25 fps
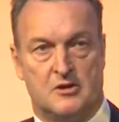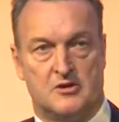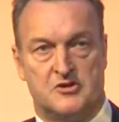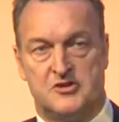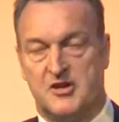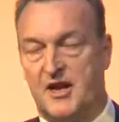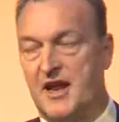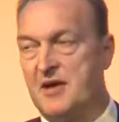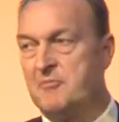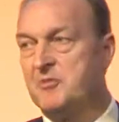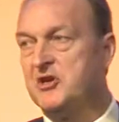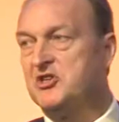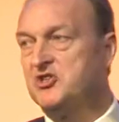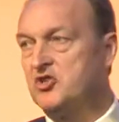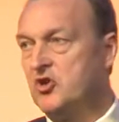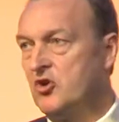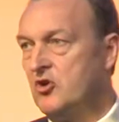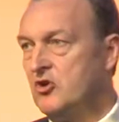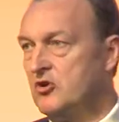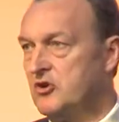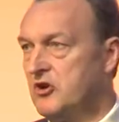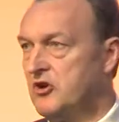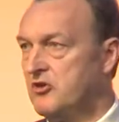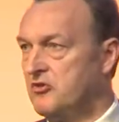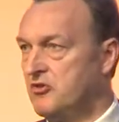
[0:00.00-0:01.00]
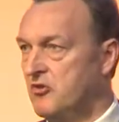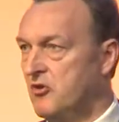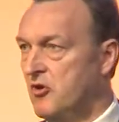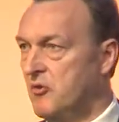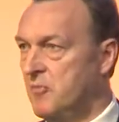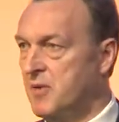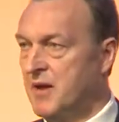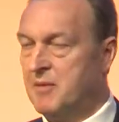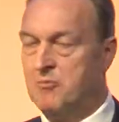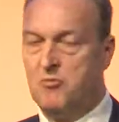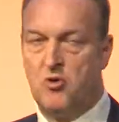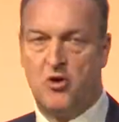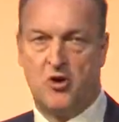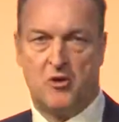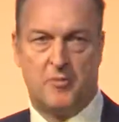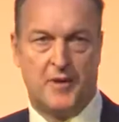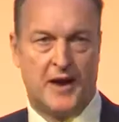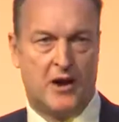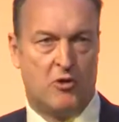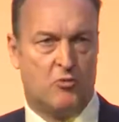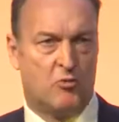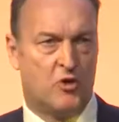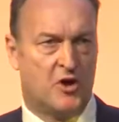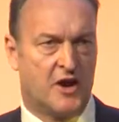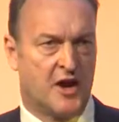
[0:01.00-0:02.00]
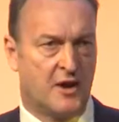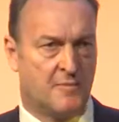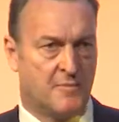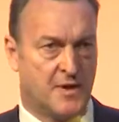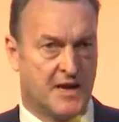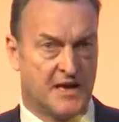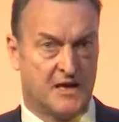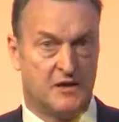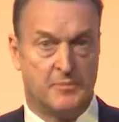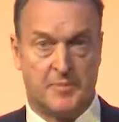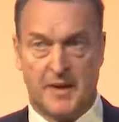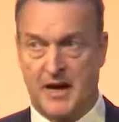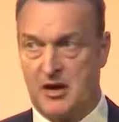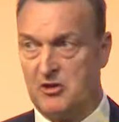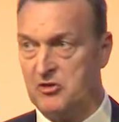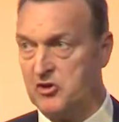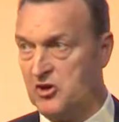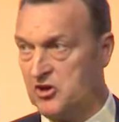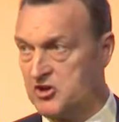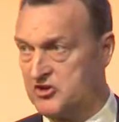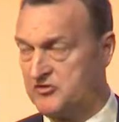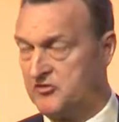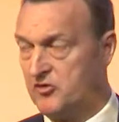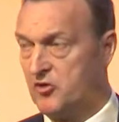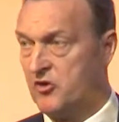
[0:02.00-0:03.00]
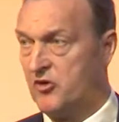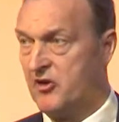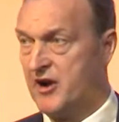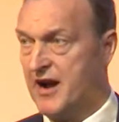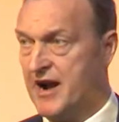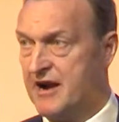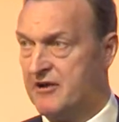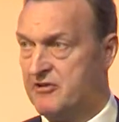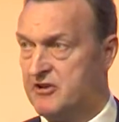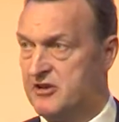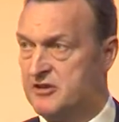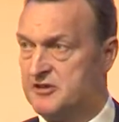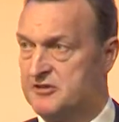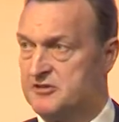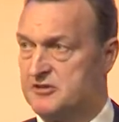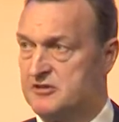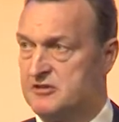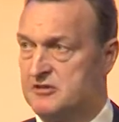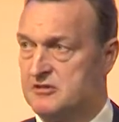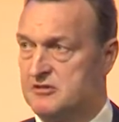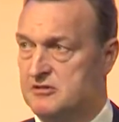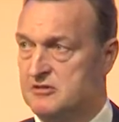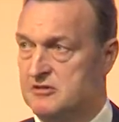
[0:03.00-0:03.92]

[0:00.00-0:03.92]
So let me talk you through a bit more about what I mean about those 4 areas.